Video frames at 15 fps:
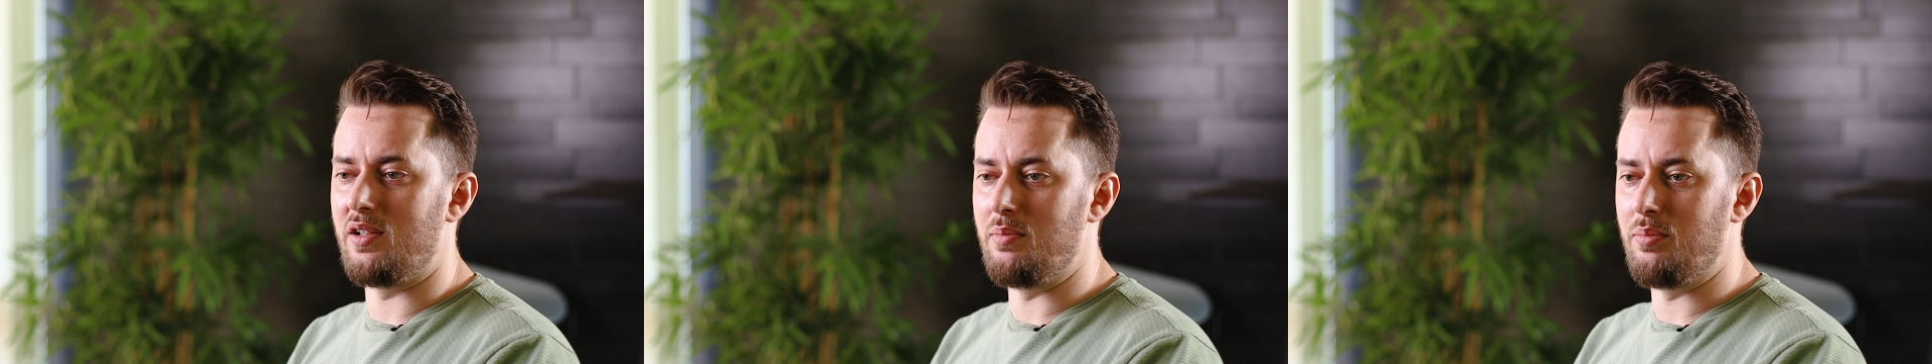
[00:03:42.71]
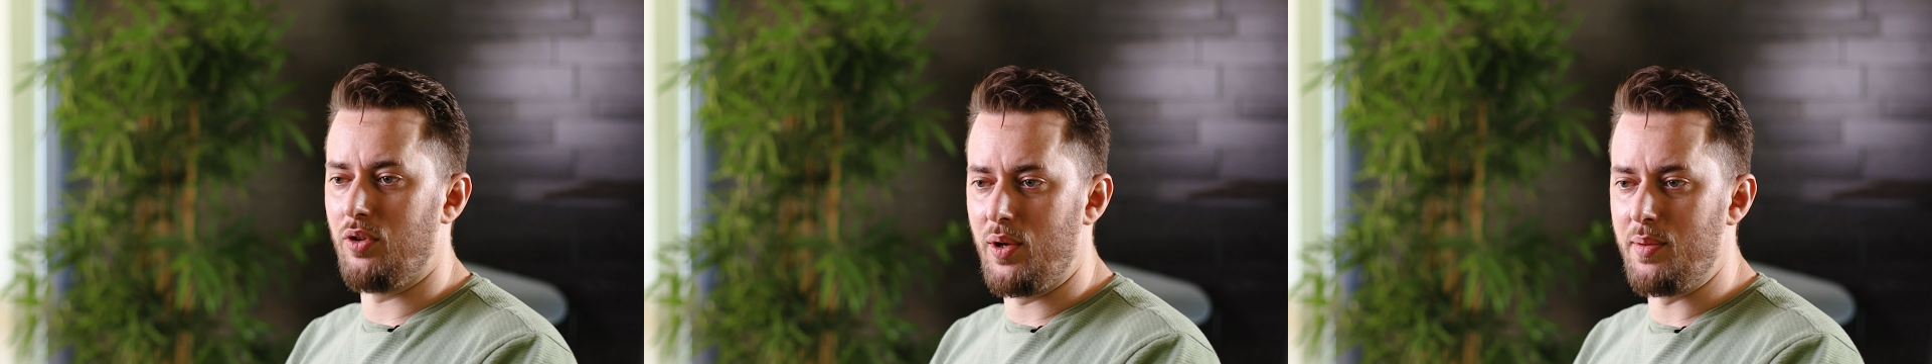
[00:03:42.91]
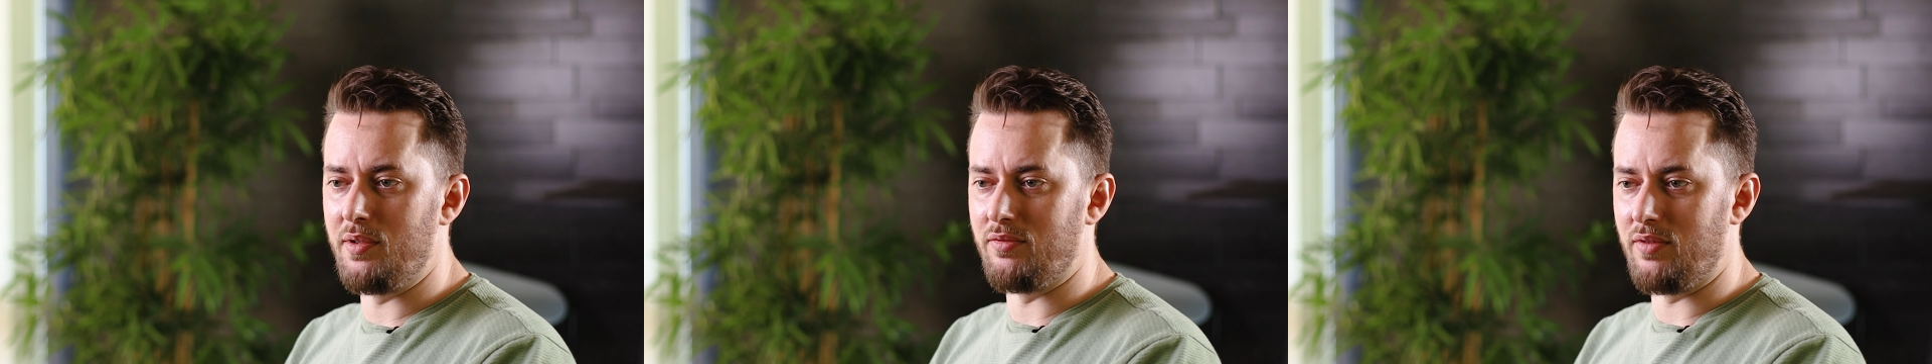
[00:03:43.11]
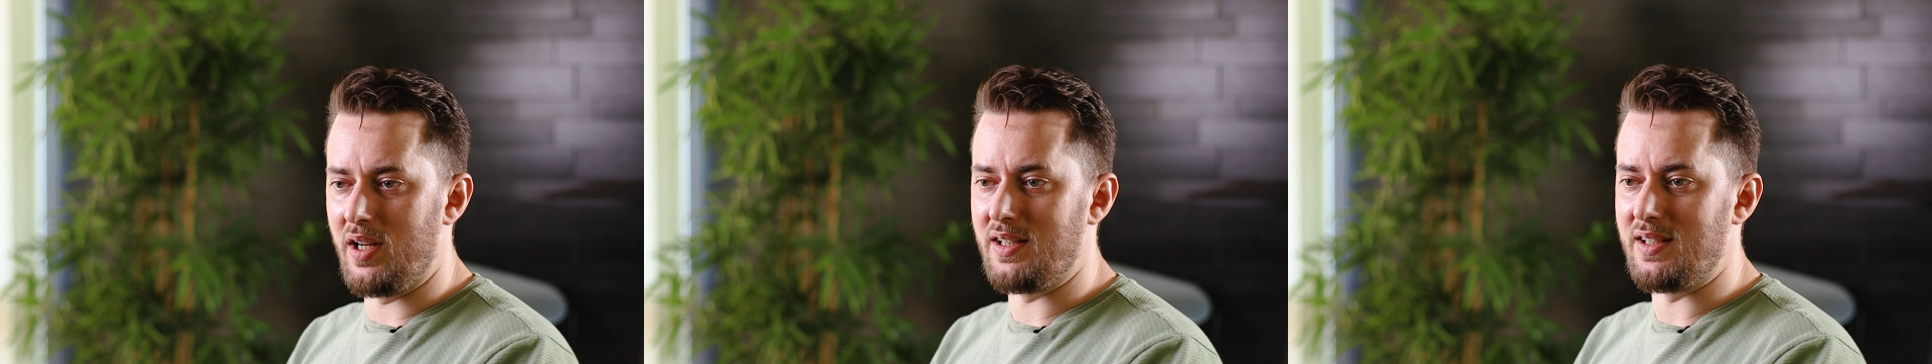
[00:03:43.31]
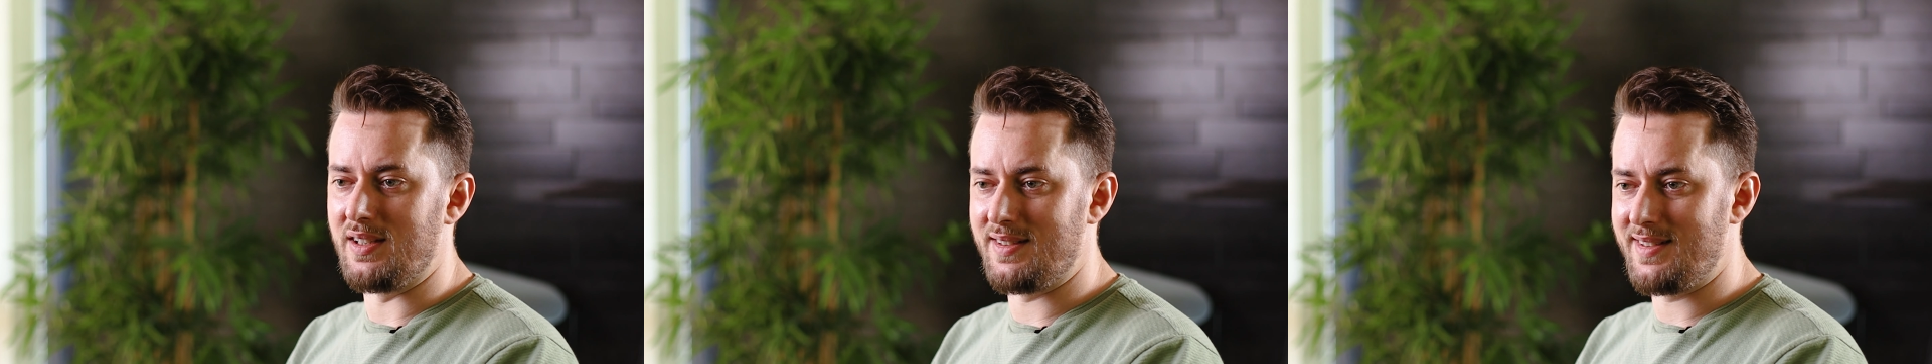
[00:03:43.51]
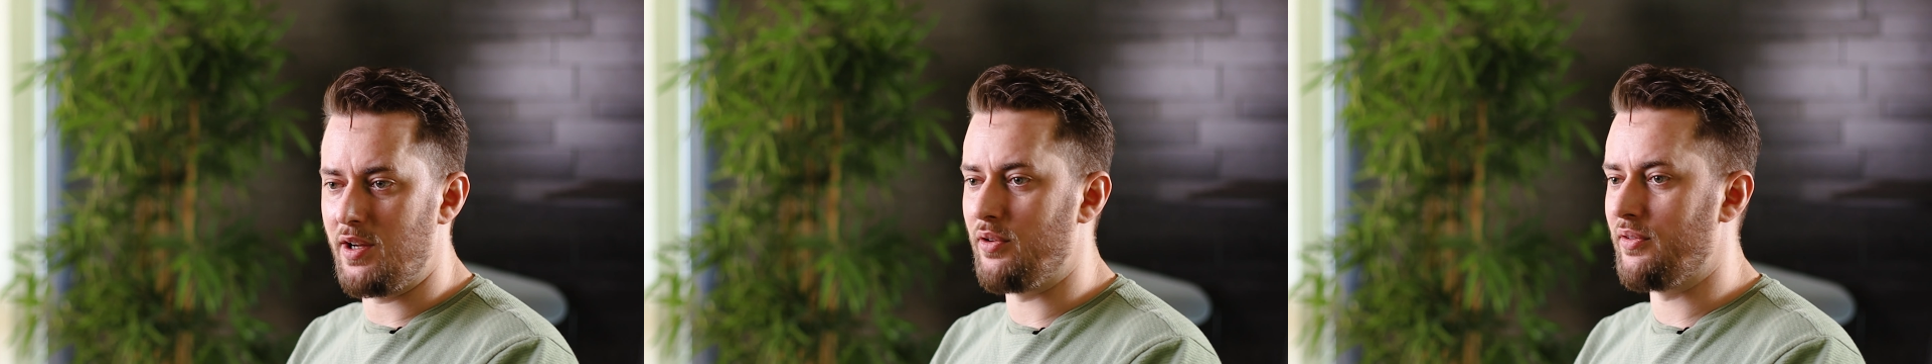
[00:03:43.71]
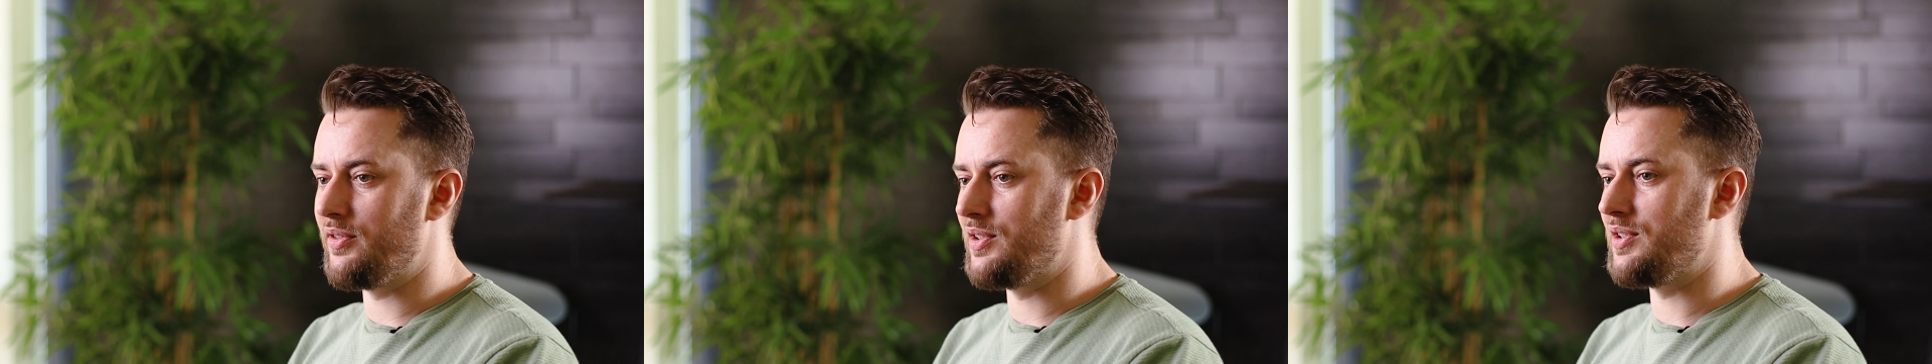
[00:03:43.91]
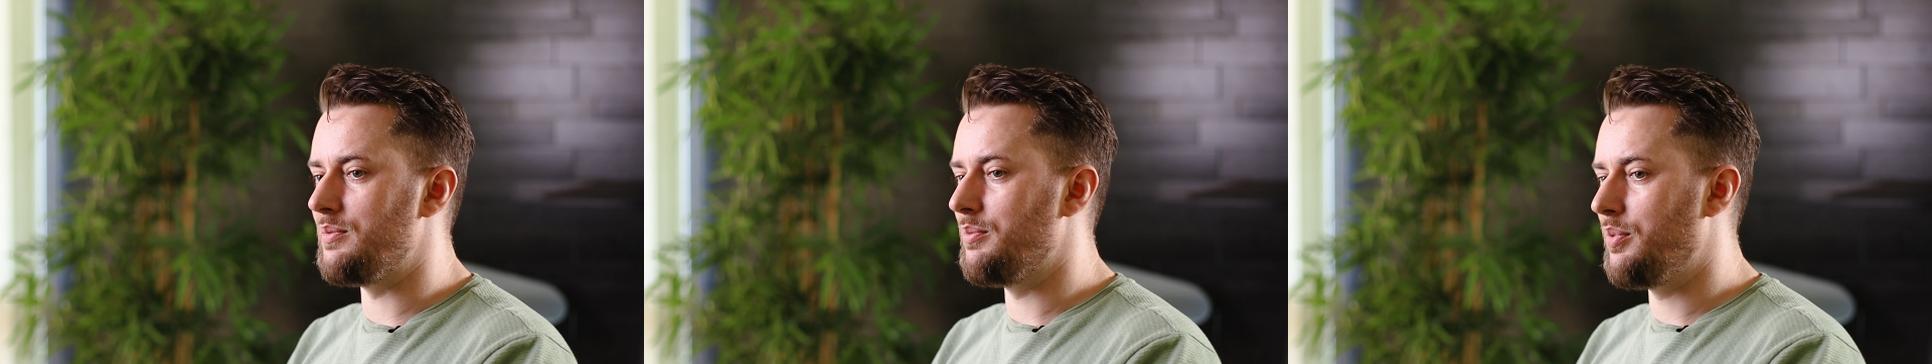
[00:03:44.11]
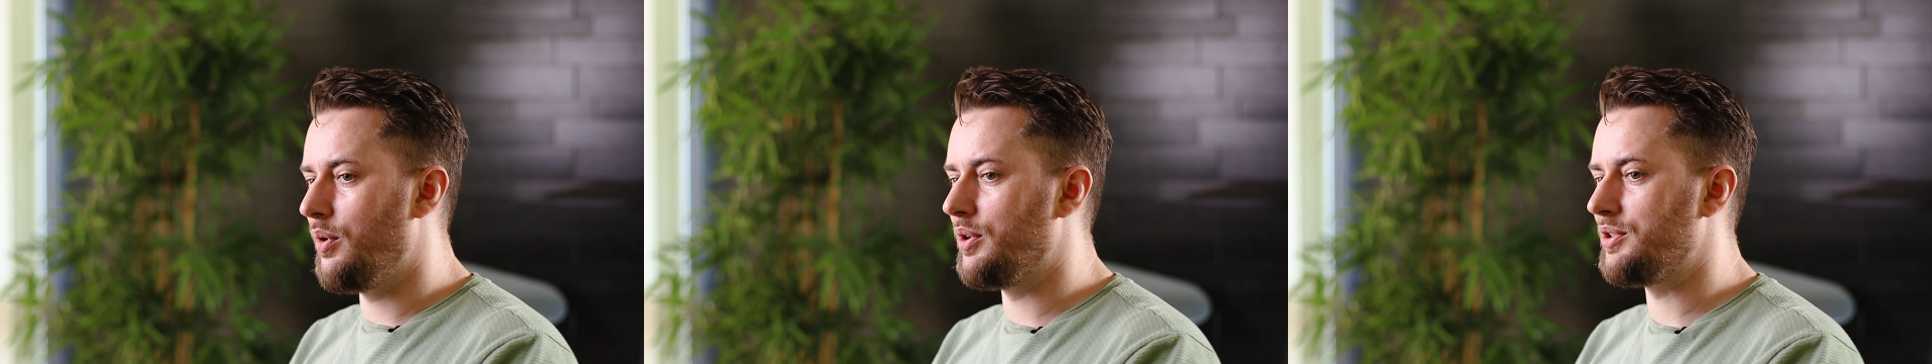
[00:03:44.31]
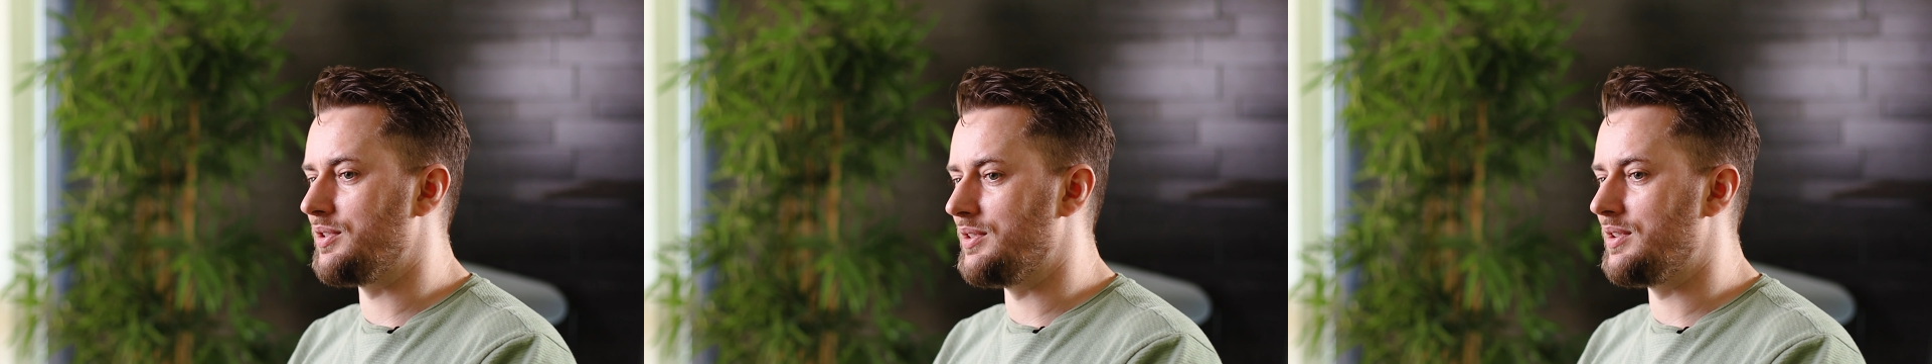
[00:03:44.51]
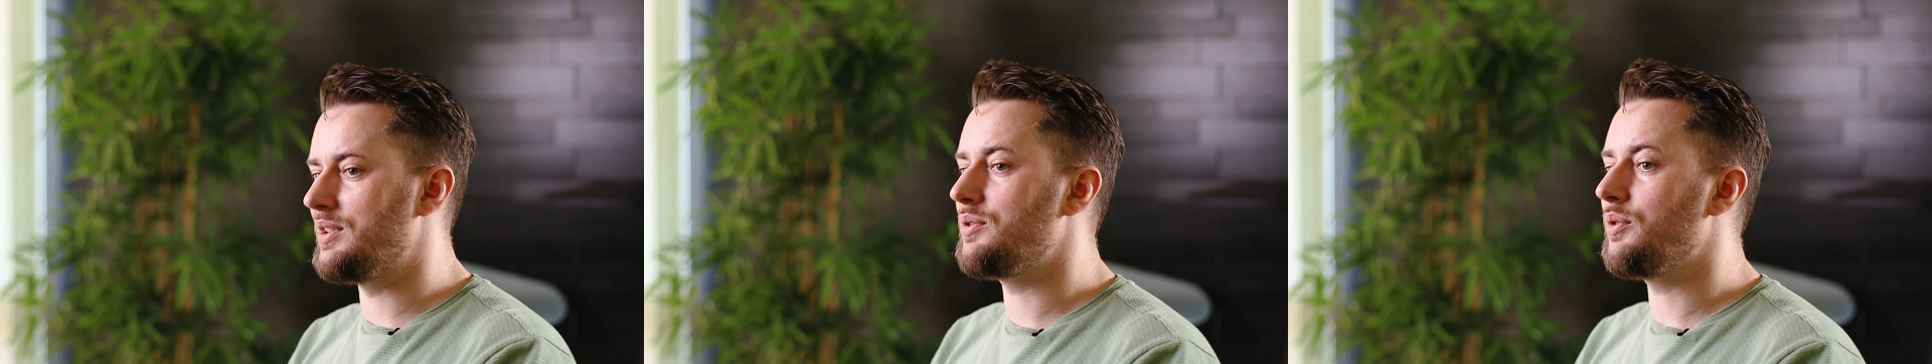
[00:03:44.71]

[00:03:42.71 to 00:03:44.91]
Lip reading: unemployment rate itself that's important,